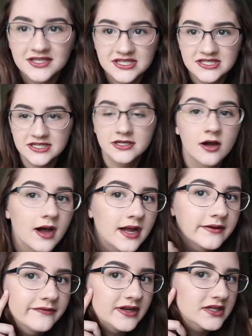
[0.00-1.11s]
Just so you know,
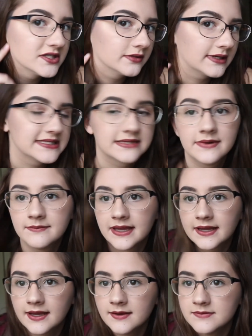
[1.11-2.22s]
I finished the rest of my
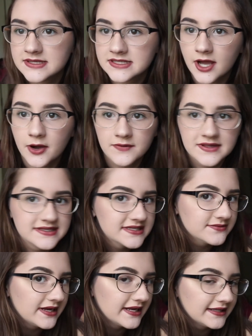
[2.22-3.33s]
makeup, so this
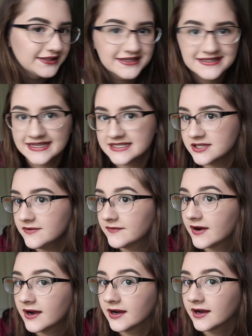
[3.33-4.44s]
is what it looks like so
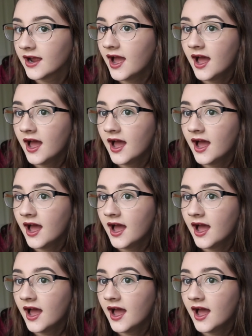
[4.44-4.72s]
far.